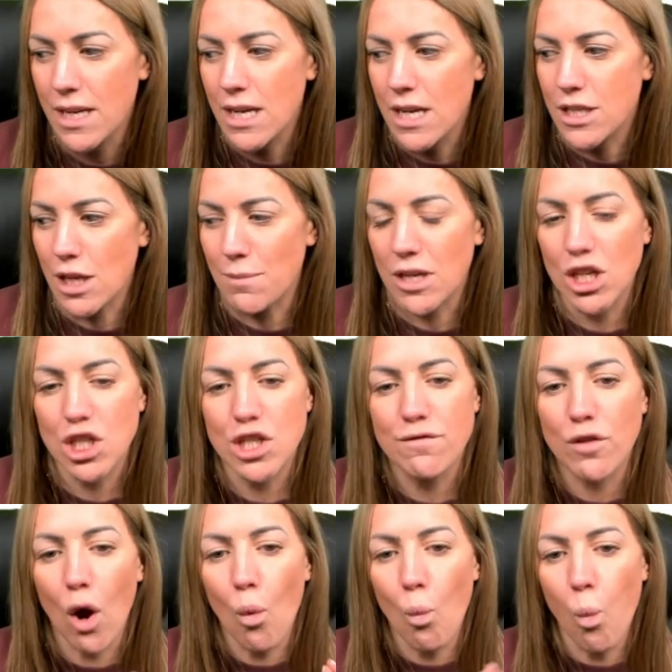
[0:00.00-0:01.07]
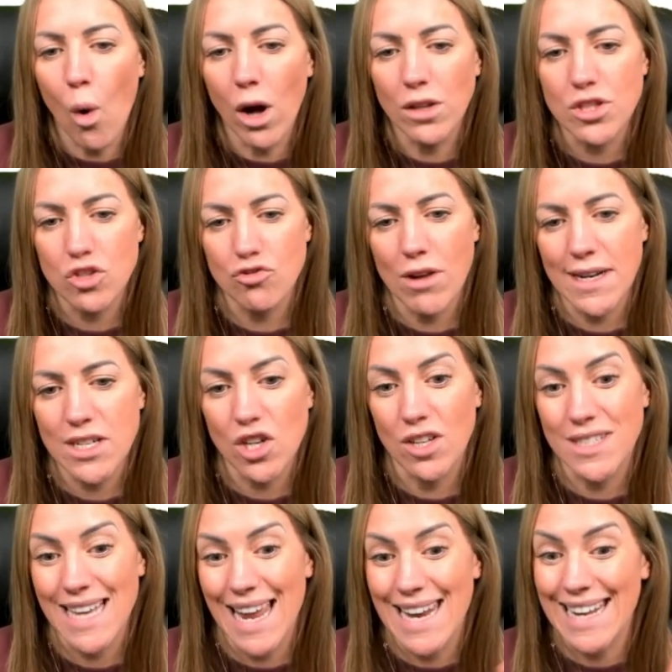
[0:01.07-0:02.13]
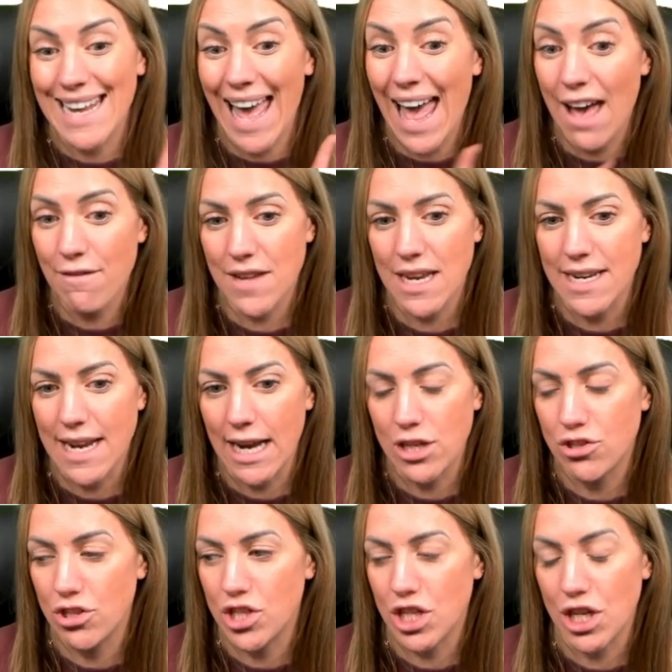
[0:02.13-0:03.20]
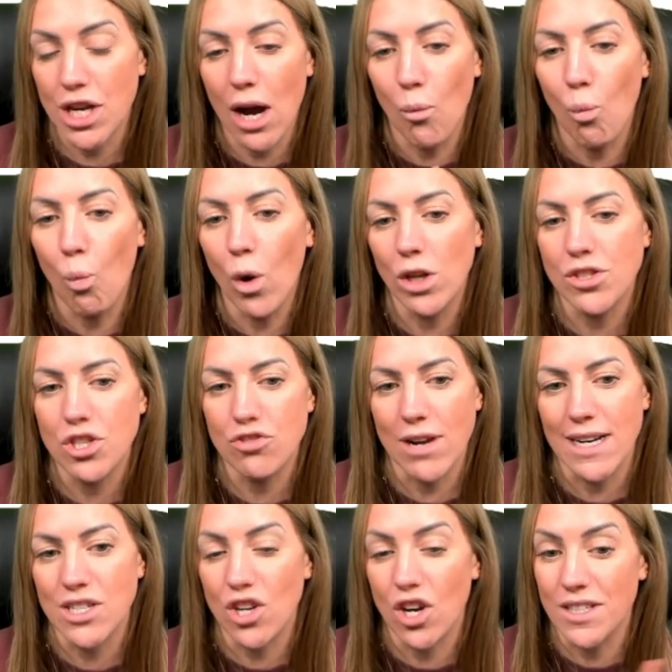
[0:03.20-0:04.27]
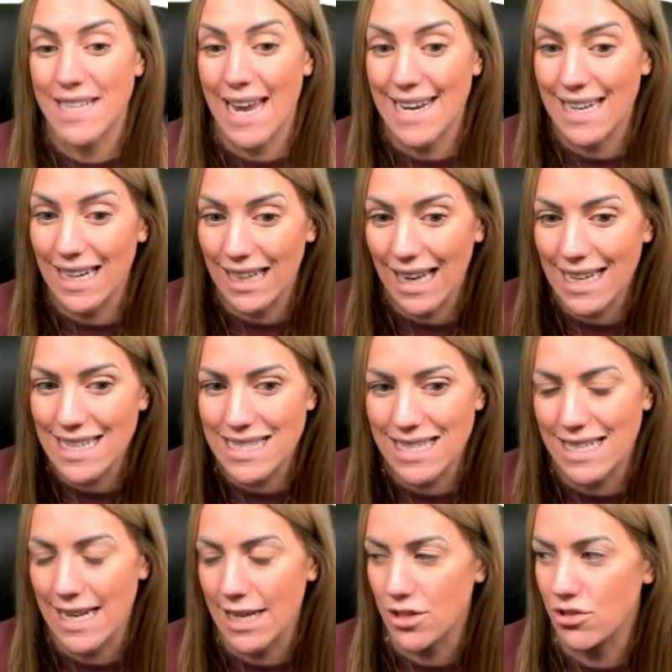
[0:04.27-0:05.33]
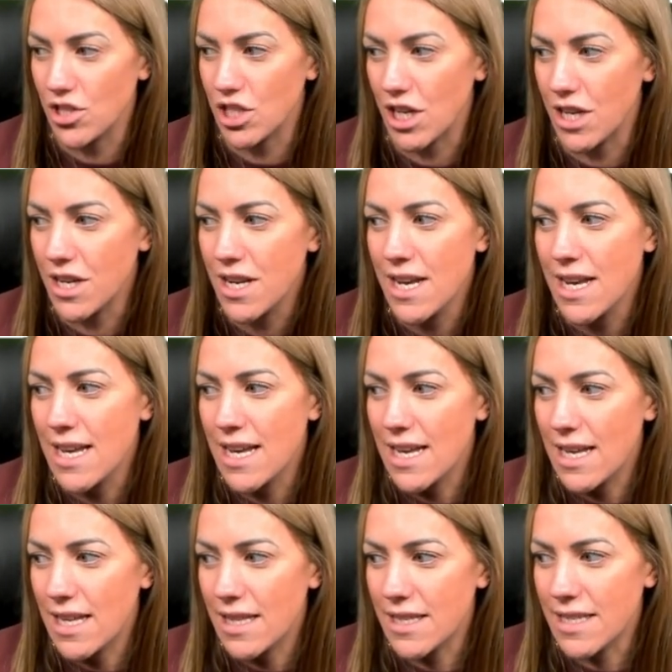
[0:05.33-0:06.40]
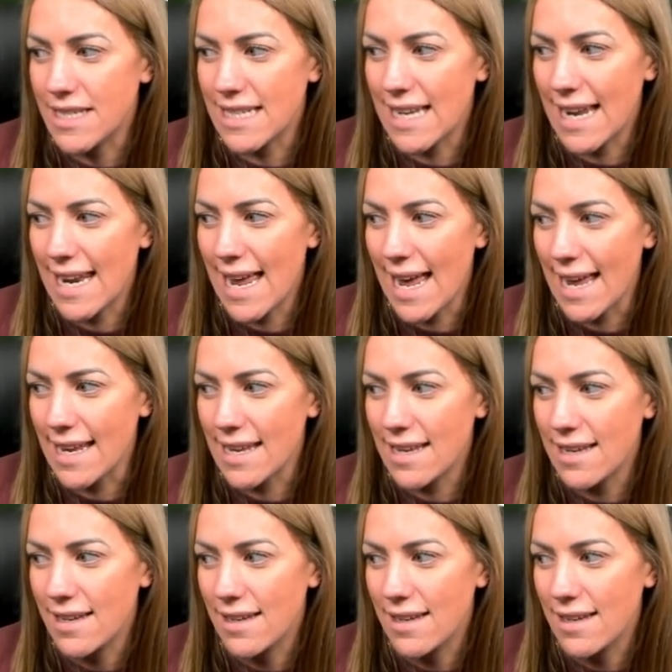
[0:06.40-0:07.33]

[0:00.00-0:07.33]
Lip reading: So because you've got one strand containing heavier nitrogen and one strand containing lighter nitrogen, the DNA